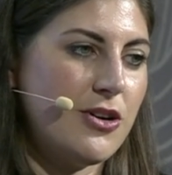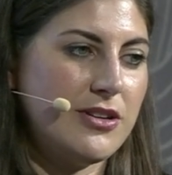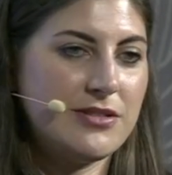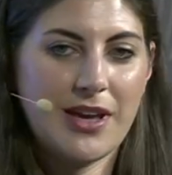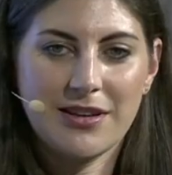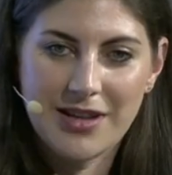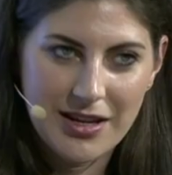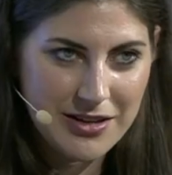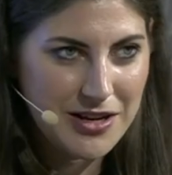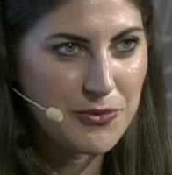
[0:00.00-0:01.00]
on the second
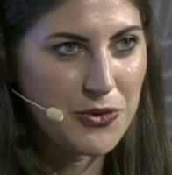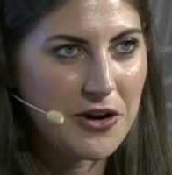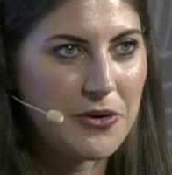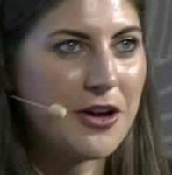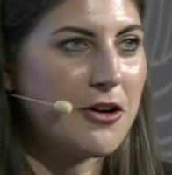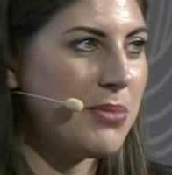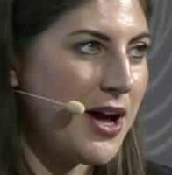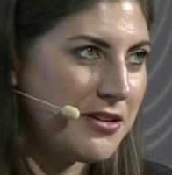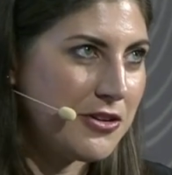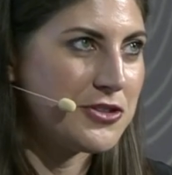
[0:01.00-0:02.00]
hat that I'm wearing on
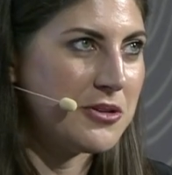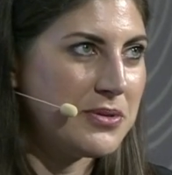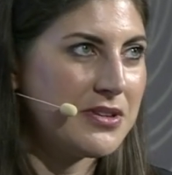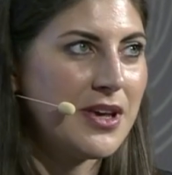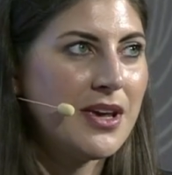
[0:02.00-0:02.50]
partnerships,